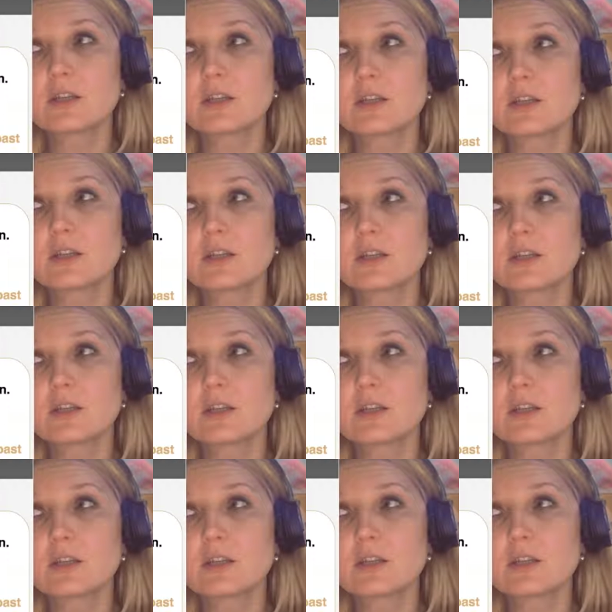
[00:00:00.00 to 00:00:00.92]

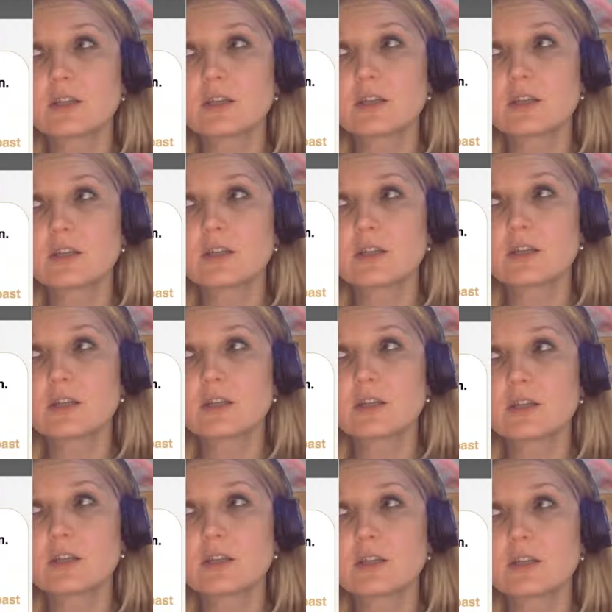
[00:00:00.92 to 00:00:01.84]
Okay, you can
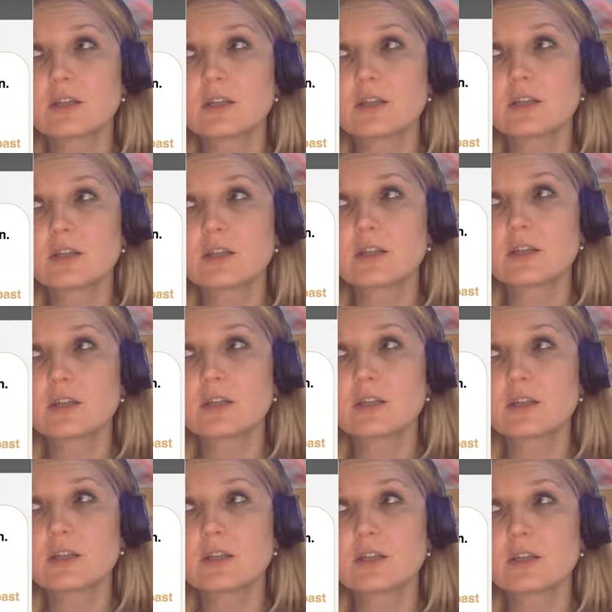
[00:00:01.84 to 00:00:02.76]
say, I will
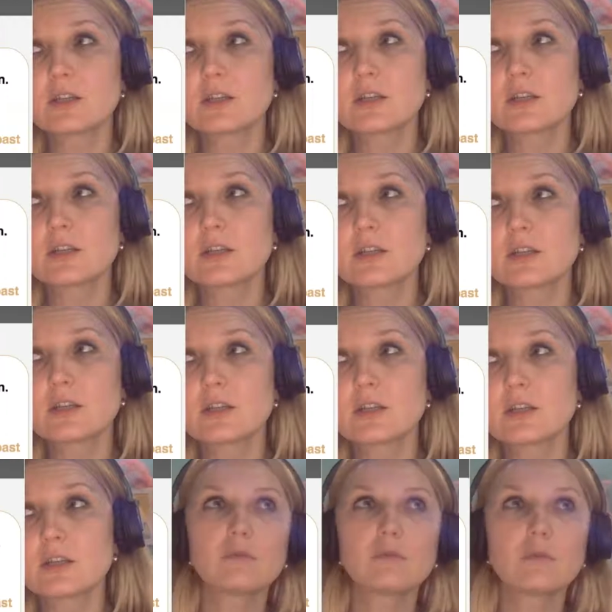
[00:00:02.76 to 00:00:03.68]
clean
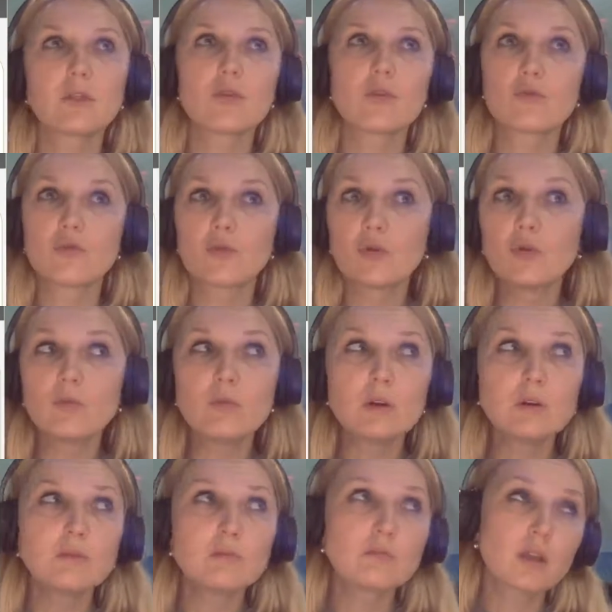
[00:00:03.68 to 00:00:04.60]
the room,
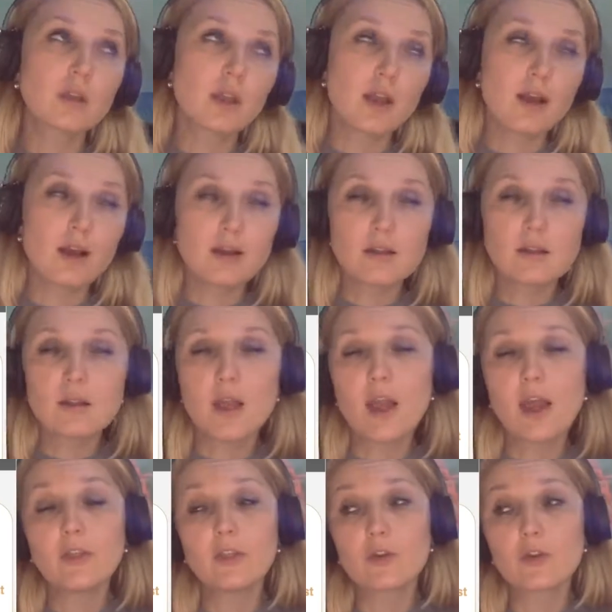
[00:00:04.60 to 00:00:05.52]
yes,
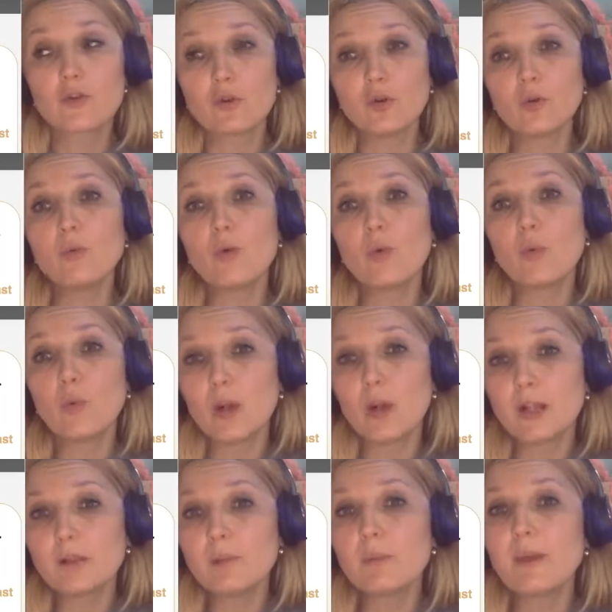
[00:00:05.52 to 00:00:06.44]
and the room
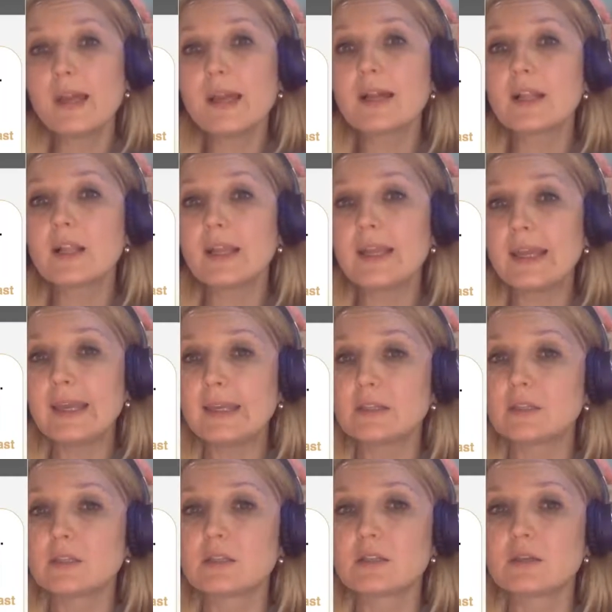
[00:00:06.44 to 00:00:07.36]
will be
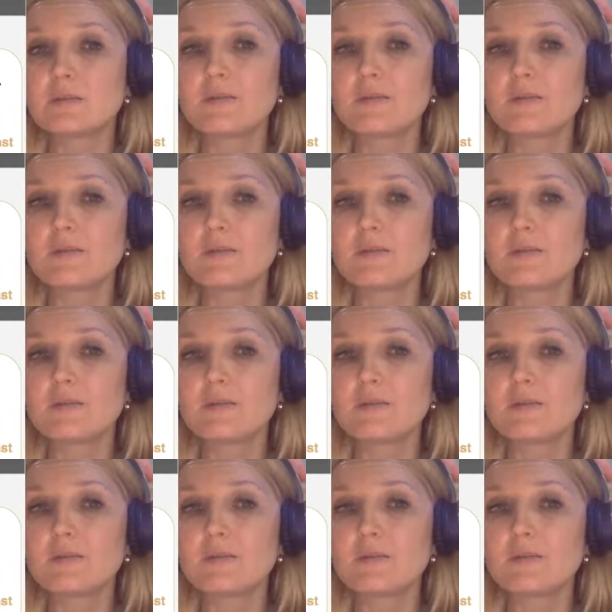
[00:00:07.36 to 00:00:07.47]
cleaned.